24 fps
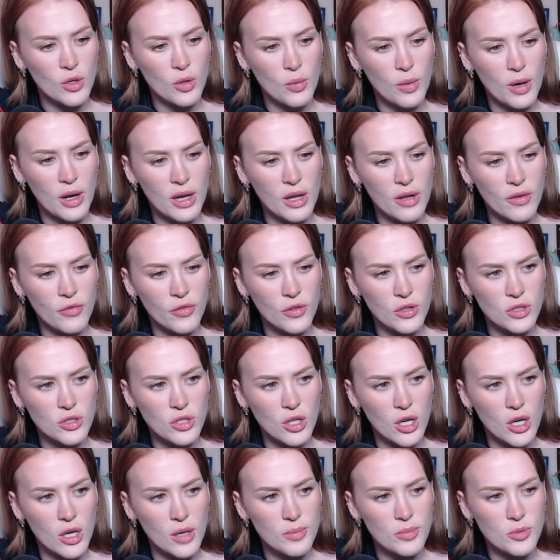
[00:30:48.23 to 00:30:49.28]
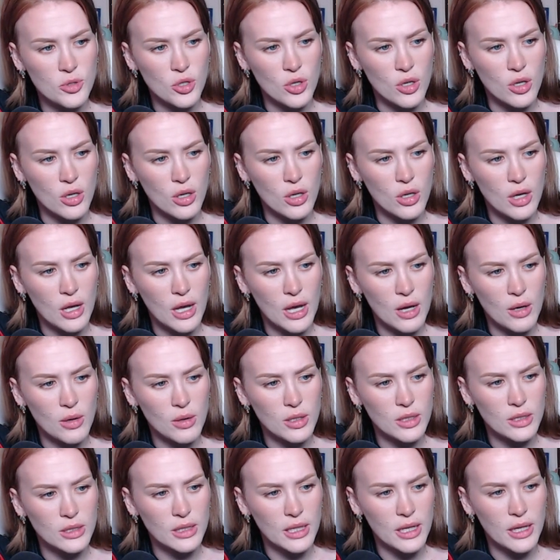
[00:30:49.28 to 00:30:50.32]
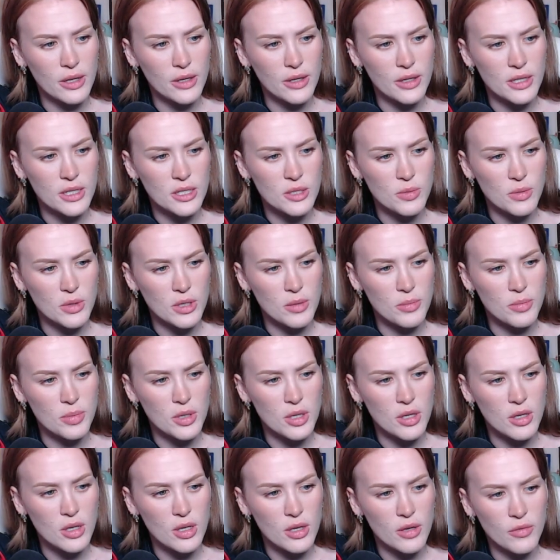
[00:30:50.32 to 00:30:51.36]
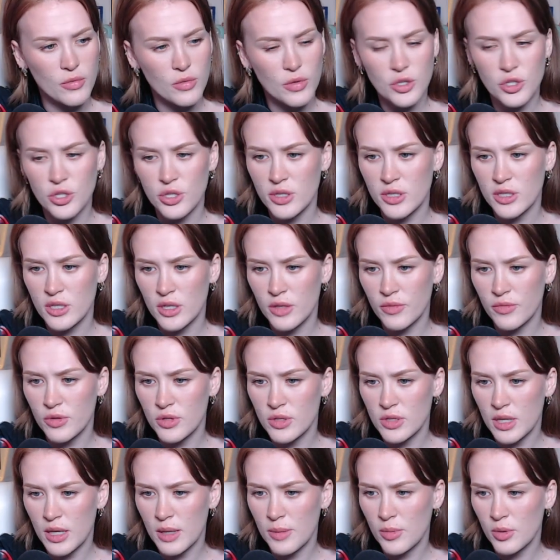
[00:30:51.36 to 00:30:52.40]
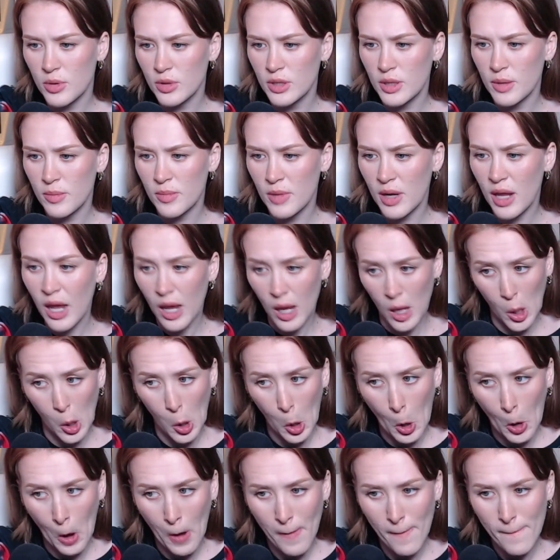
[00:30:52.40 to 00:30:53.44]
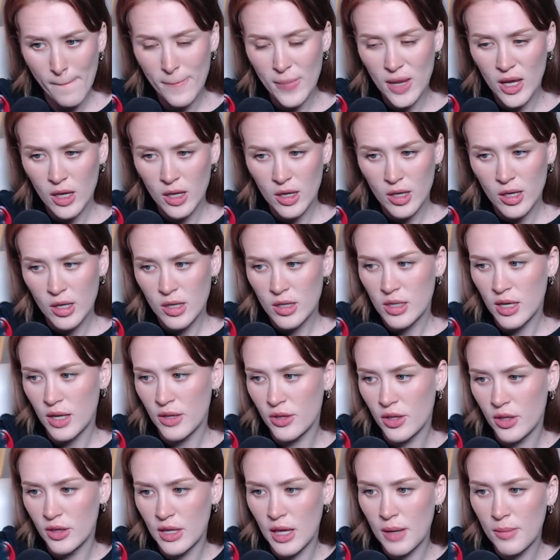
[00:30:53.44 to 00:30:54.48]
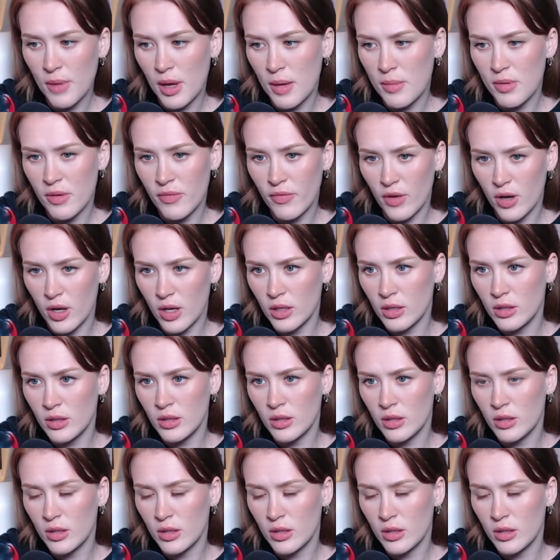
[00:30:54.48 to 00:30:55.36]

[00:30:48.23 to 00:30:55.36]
waiting for a top draw. How hilarious would it be if we just silver sabled them now? I thought that might be fun.